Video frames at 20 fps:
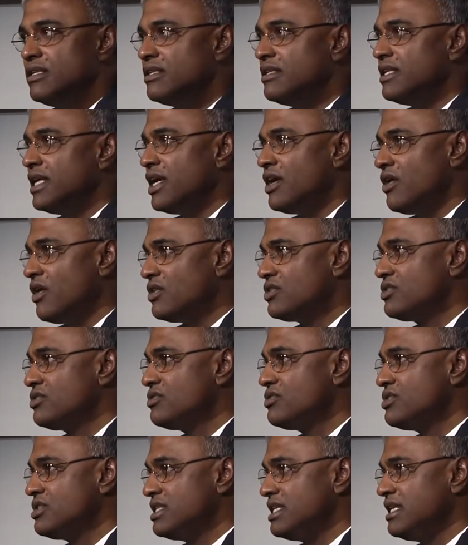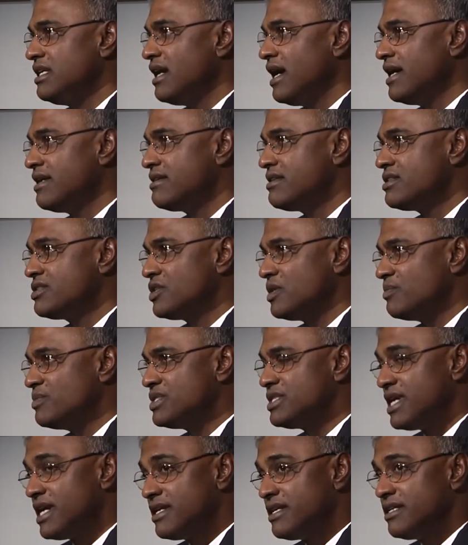they ought to see high-risk
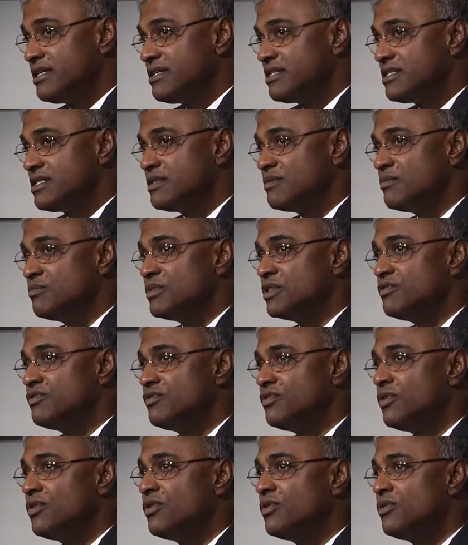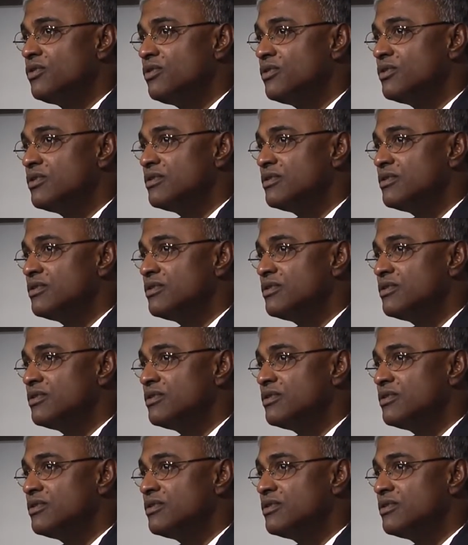obstetrics before